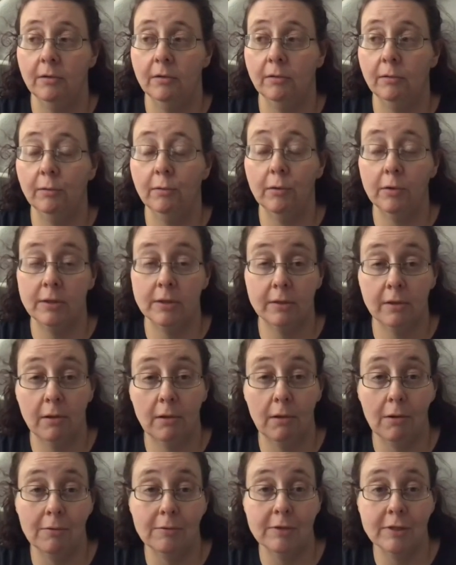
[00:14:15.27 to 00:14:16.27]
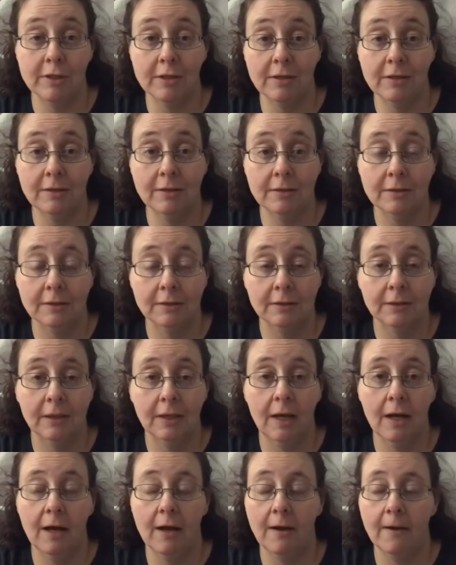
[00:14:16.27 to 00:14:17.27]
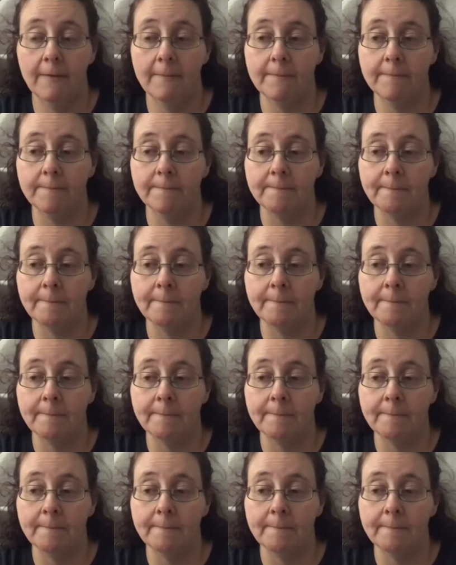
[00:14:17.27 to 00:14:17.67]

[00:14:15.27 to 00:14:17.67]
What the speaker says: looked closer and